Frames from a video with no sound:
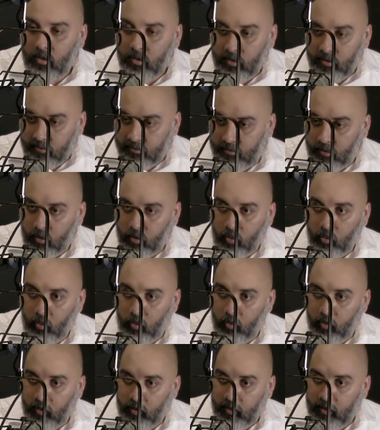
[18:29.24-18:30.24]
So
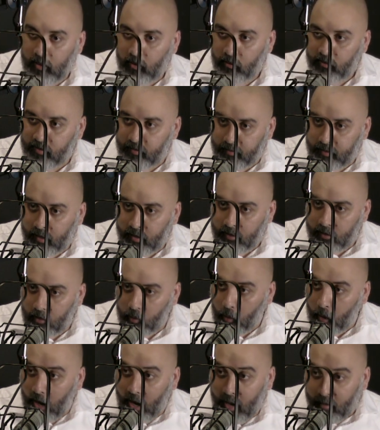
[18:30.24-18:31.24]
here's the thing,
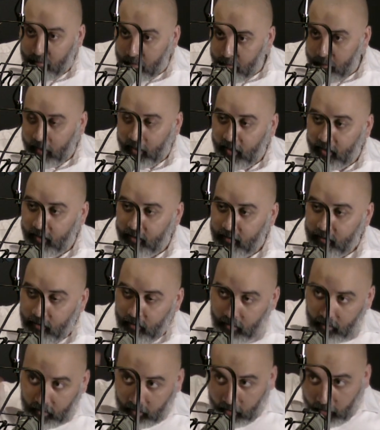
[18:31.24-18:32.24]
though. I'm a man.
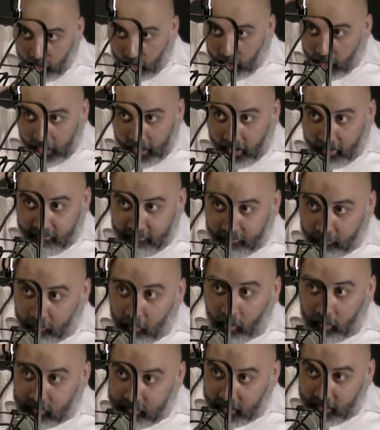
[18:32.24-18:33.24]
I have a
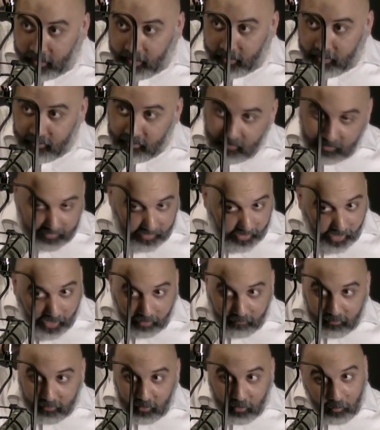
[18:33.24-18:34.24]
bald head because I have
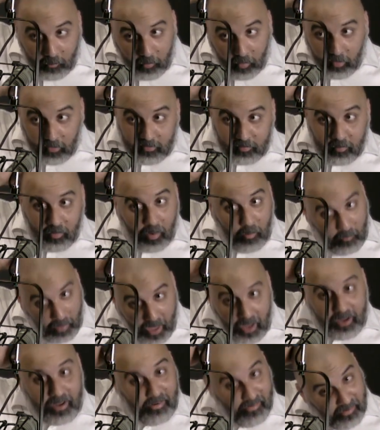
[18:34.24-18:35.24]
a little bald spot
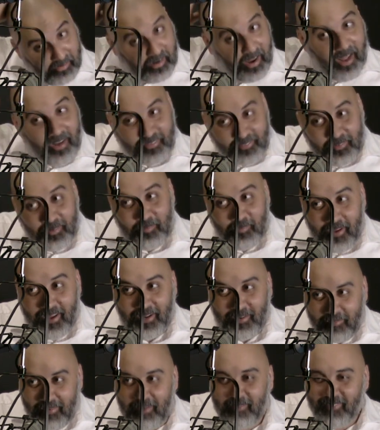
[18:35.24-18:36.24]
back here. Not too many
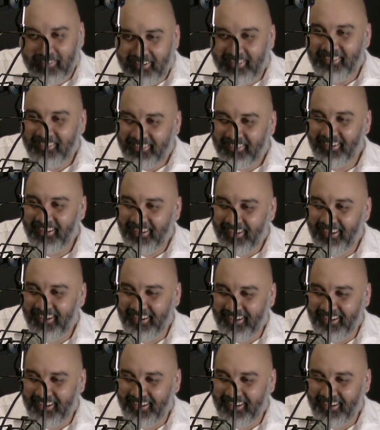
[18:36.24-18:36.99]
people can see.